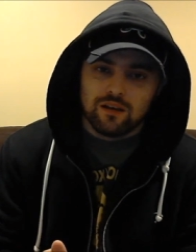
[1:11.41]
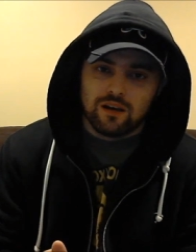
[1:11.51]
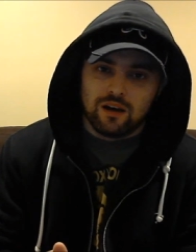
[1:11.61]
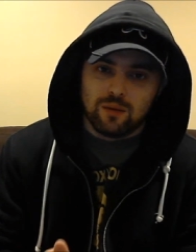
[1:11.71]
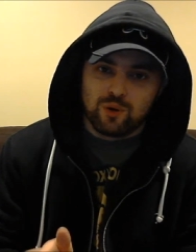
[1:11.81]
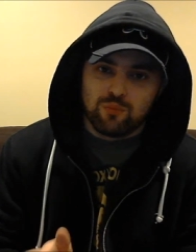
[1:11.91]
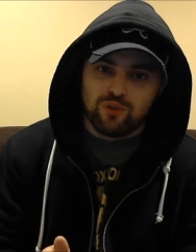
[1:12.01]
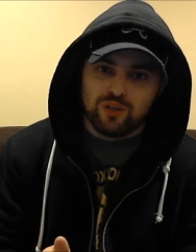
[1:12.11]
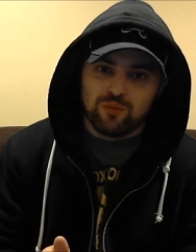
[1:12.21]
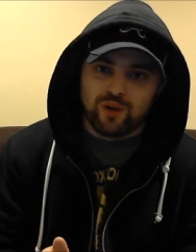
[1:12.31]
Uh, I'm
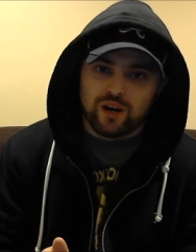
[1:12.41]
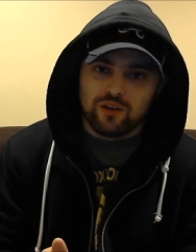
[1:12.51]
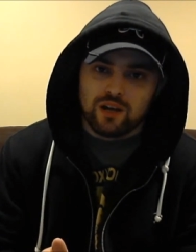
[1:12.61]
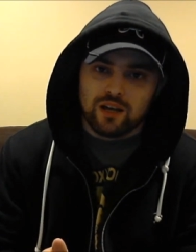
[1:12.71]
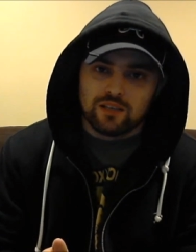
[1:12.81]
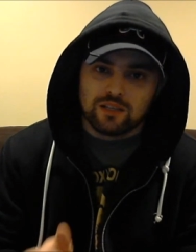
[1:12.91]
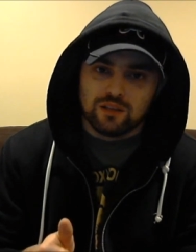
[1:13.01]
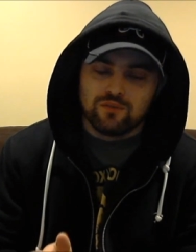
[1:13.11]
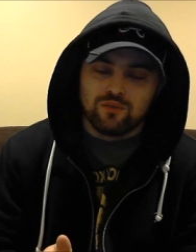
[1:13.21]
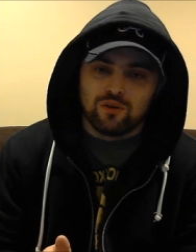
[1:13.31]
completely proud of you guys. I
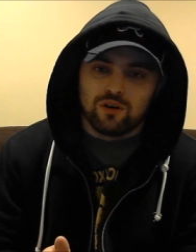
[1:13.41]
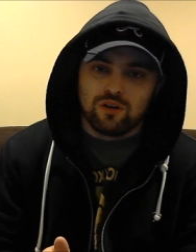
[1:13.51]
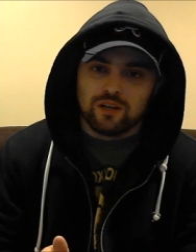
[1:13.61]
love you all,